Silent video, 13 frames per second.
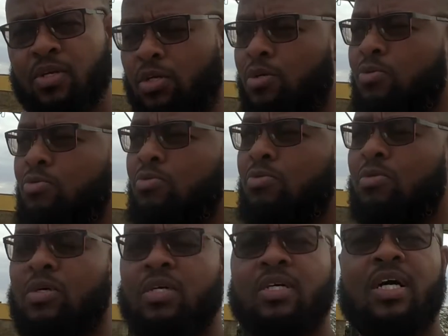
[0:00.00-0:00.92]
You,
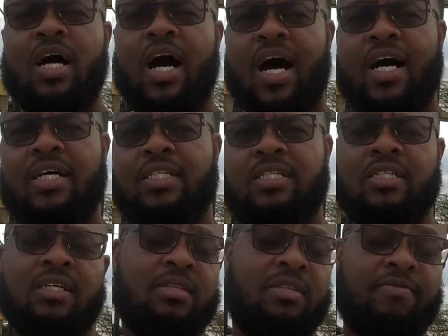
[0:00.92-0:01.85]
as
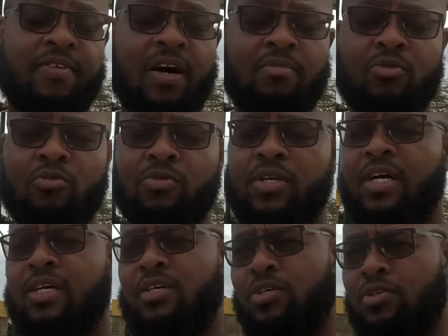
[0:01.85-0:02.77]
the farmer,
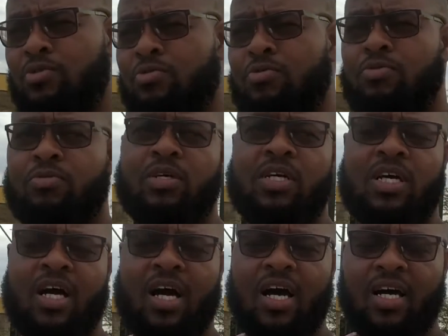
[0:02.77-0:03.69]
you,
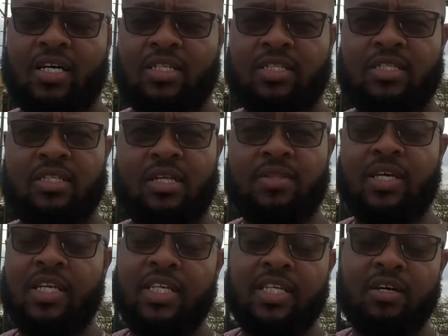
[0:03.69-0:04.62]
as the
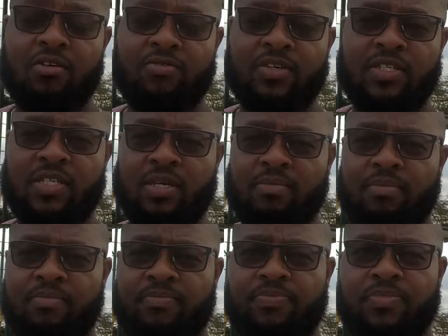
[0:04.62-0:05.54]
leader of the team,
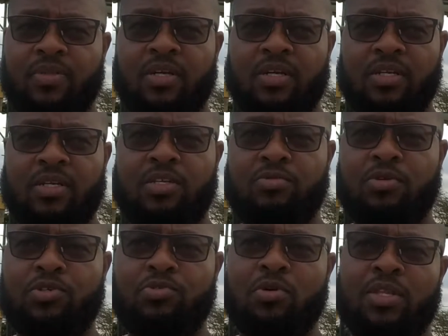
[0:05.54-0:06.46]
you need to
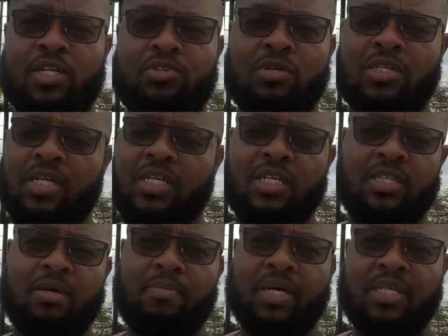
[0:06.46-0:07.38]
ensure that you're setting
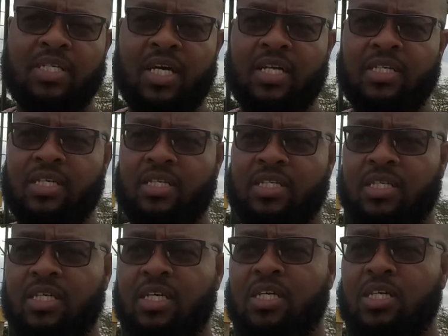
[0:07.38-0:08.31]
the best
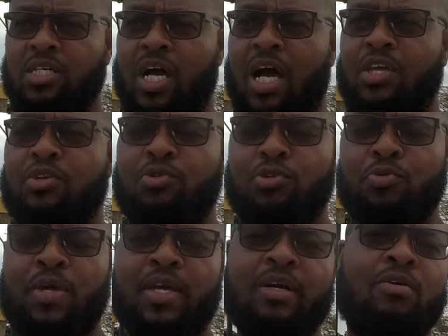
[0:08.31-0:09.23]
standards. Are you
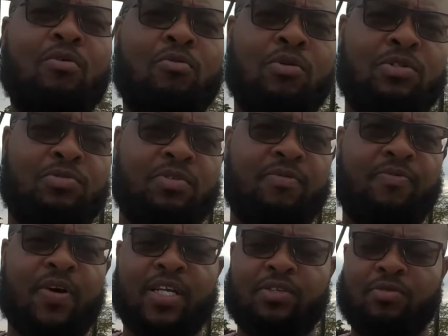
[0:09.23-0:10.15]
doing what we
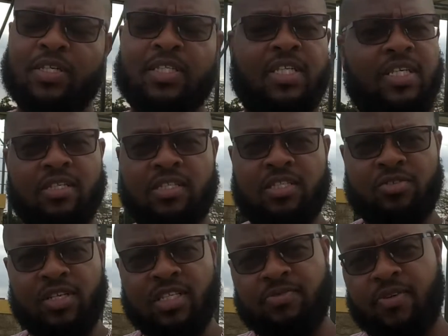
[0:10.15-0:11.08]
refer to as skills
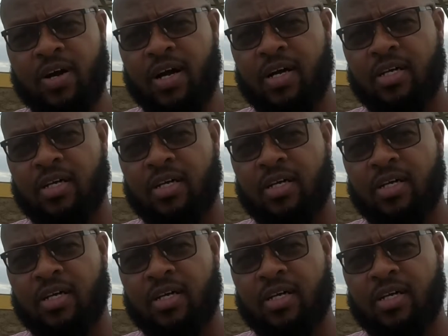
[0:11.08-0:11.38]
transfer?